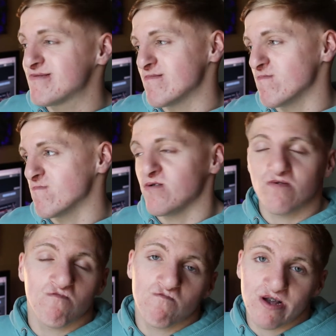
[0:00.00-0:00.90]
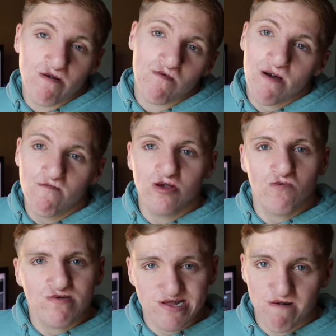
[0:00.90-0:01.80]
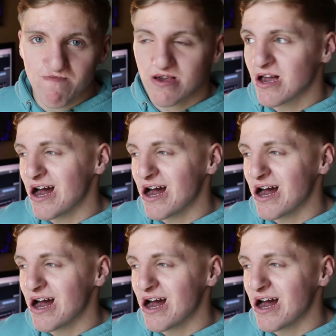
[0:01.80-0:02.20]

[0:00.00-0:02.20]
So whenever you're doing something,